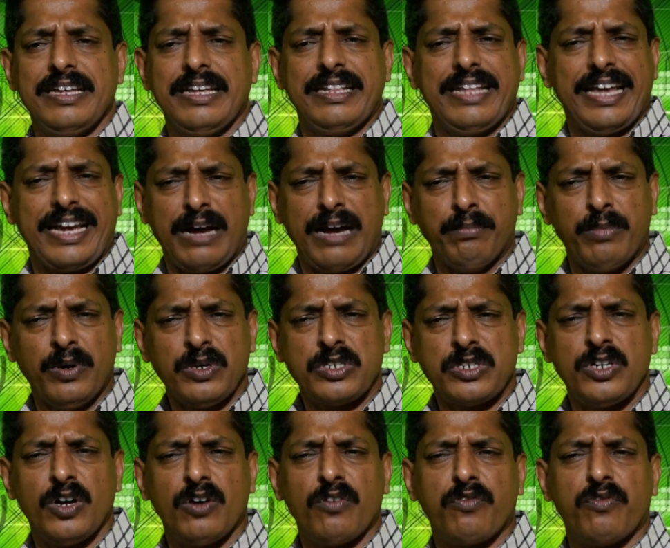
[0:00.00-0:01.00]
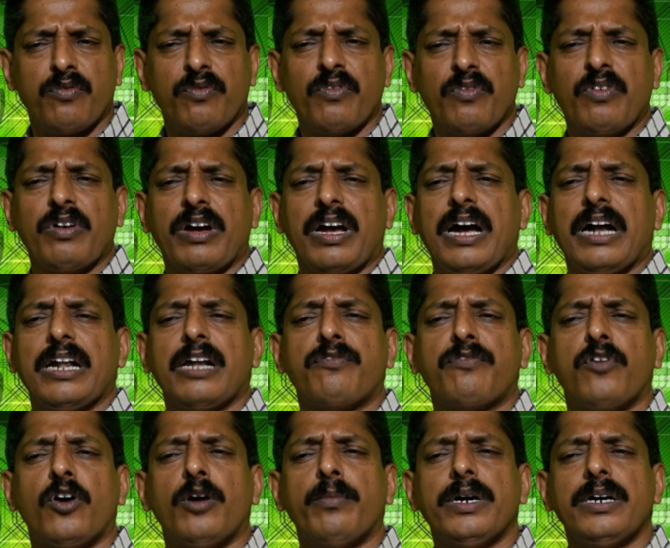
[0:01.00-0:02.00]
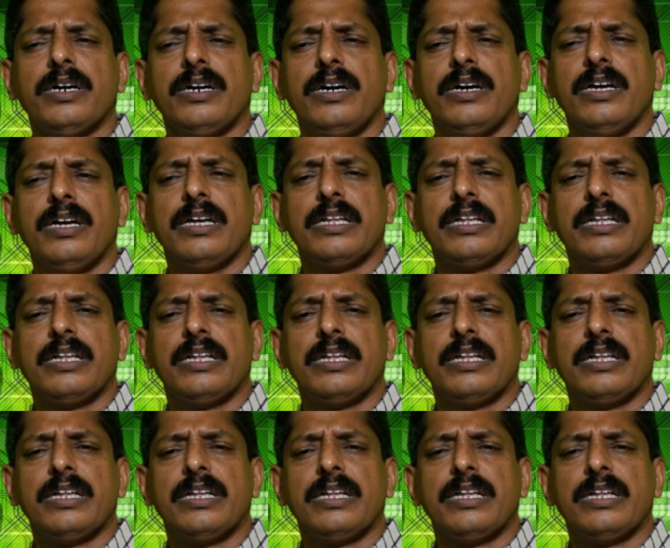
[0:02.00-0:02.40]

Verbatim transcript: They are composed of color former,